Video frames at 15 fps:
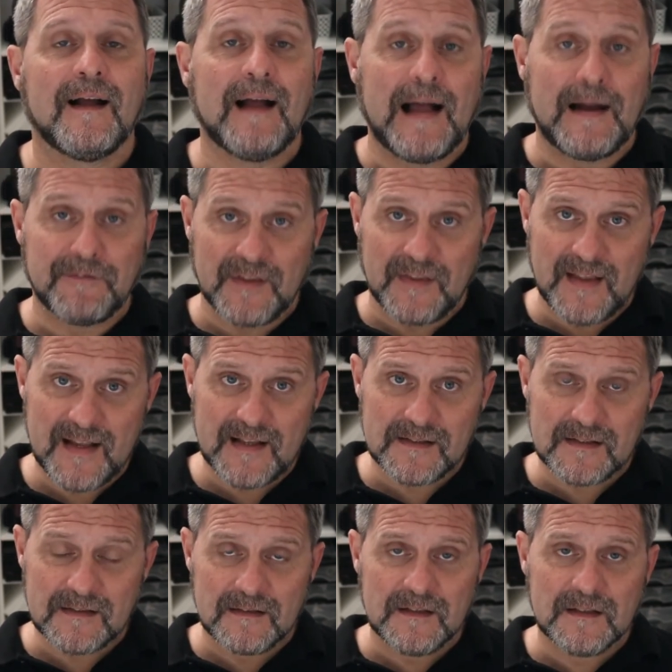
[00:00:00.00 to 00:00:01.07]
After
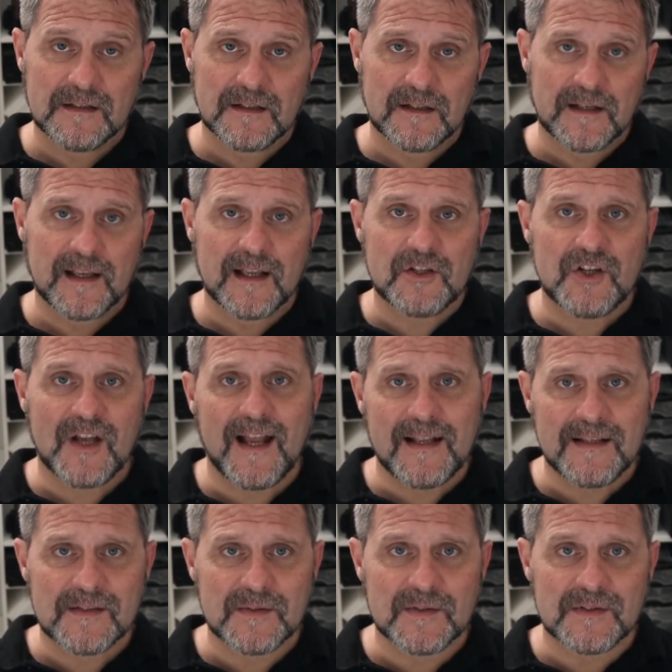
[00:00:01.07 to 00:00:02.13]
that, you're going to get your
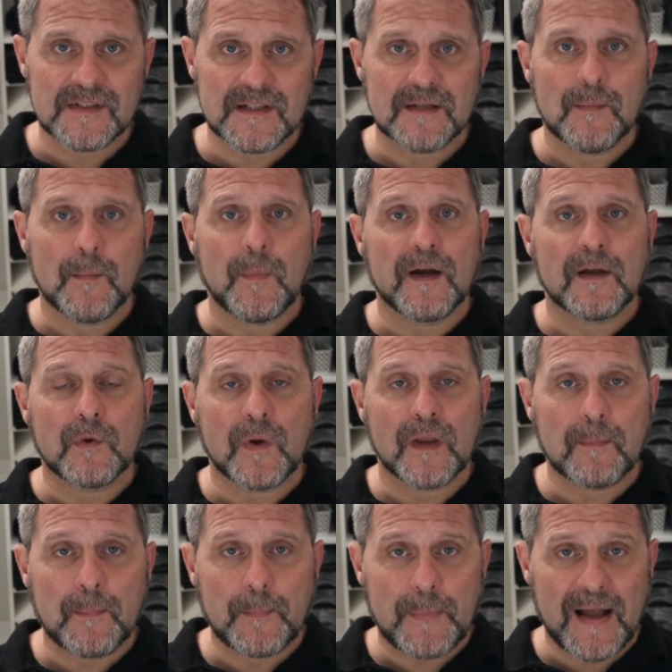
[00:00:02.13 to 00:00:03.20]
hands dirty by going
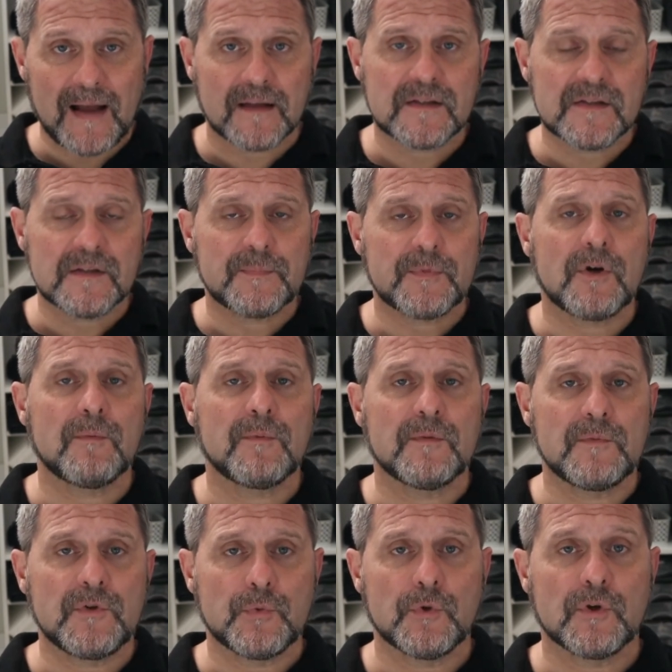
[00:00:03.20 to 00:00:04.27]
back to the
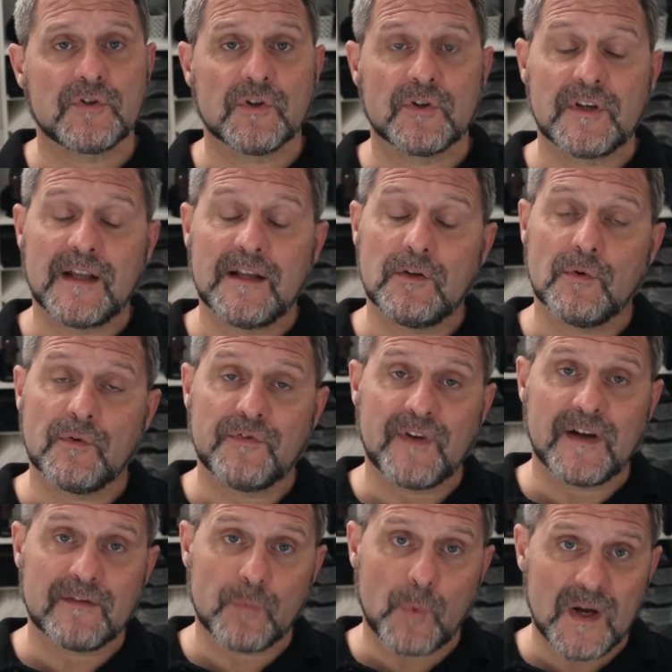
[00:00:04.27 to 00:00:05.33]
problem you worked on in your
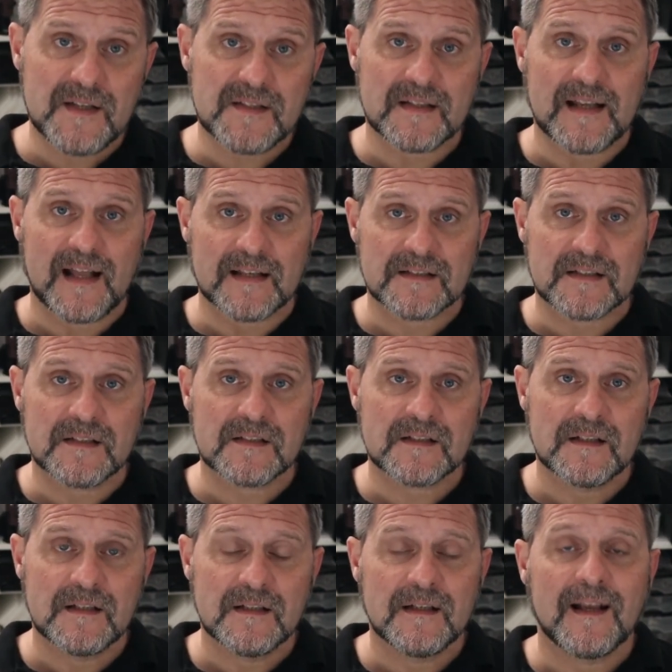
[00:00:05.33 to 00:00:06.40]
5 whys analysis,
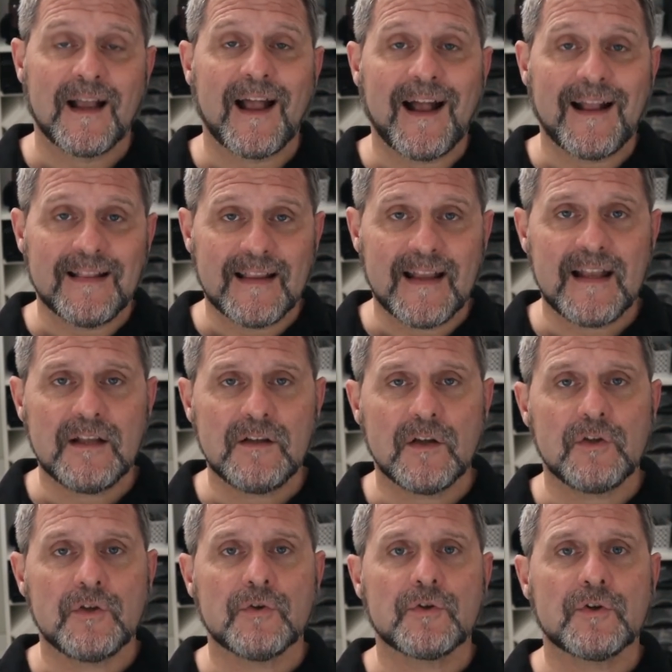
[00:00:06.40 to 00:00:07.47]
and then
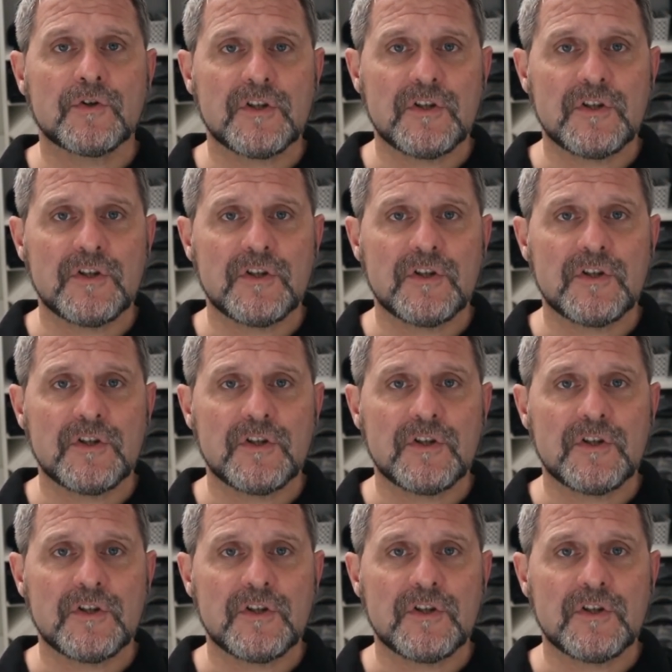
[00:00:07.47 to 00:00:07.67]
you're going to